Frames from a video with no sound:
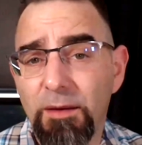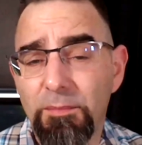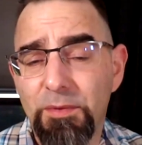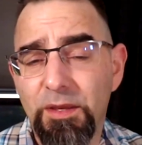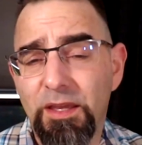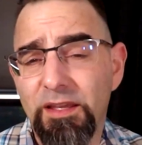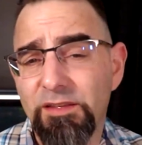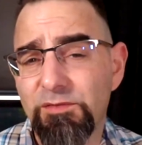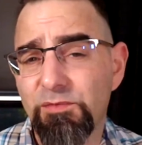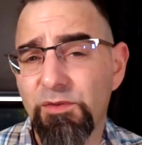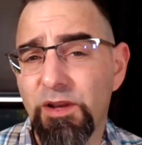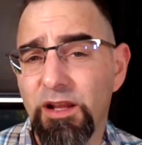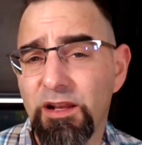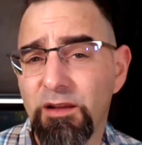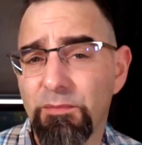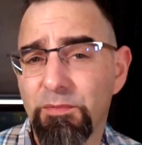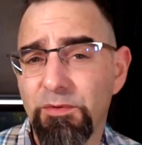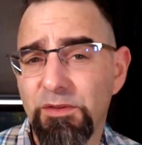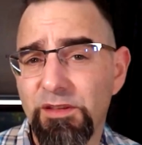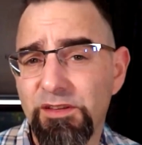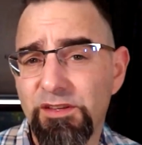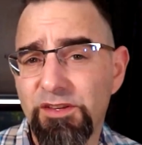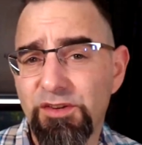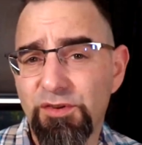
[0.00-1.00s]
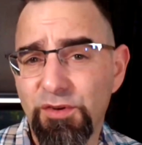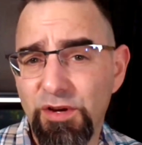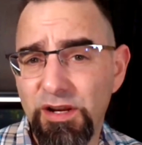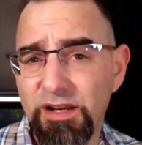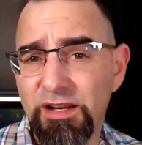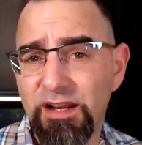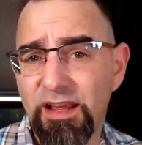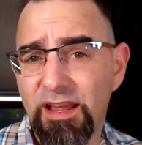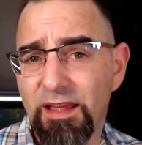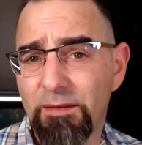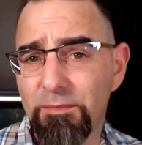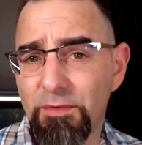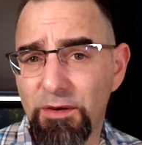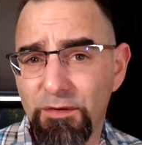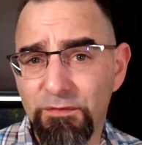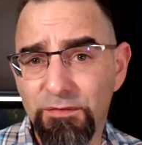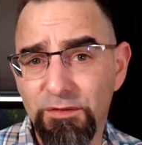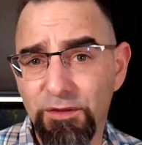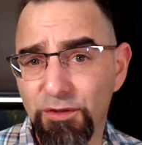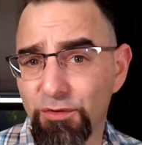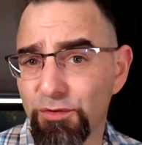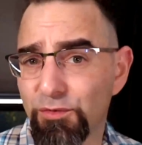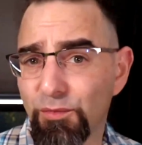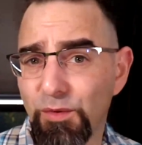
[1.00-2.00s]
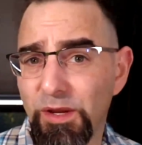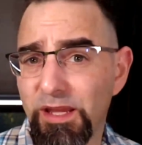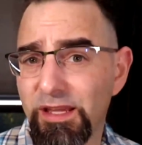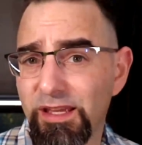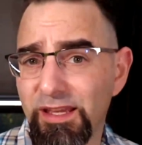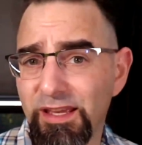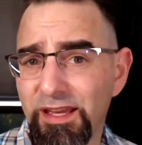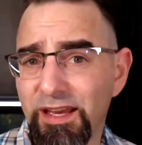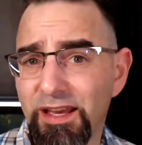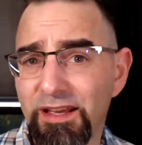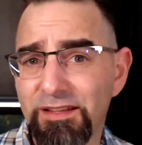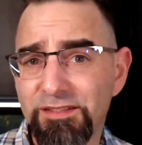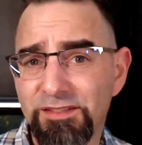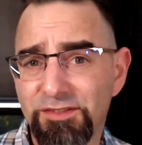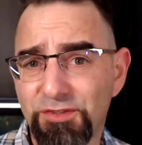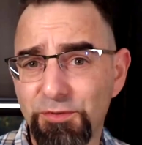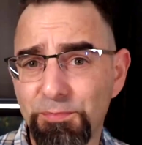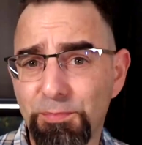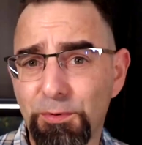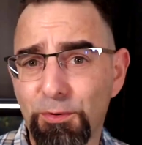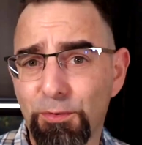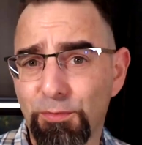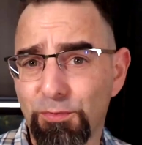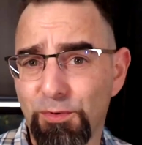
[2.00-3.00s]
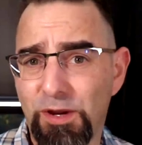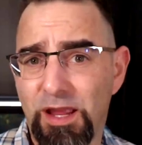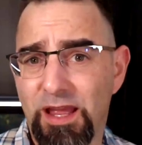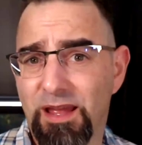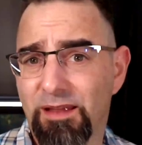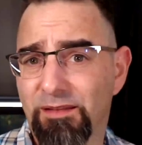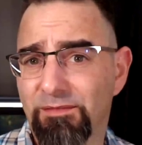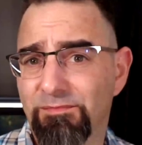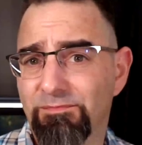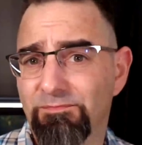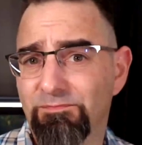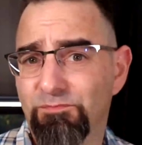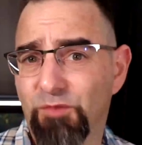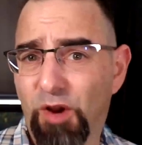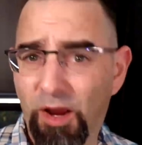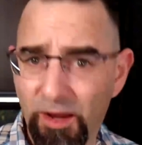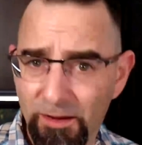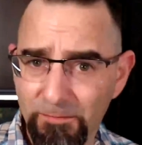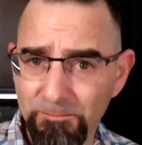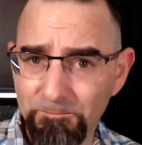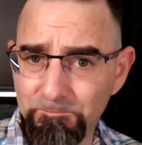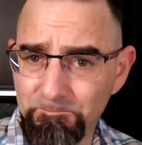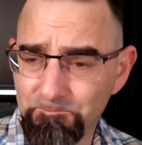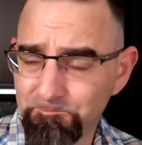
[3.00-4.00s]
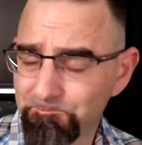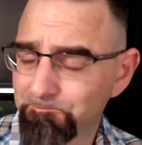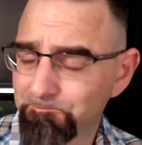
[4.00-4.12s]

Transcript: because we end up with a street name of Ludwigia super red, right?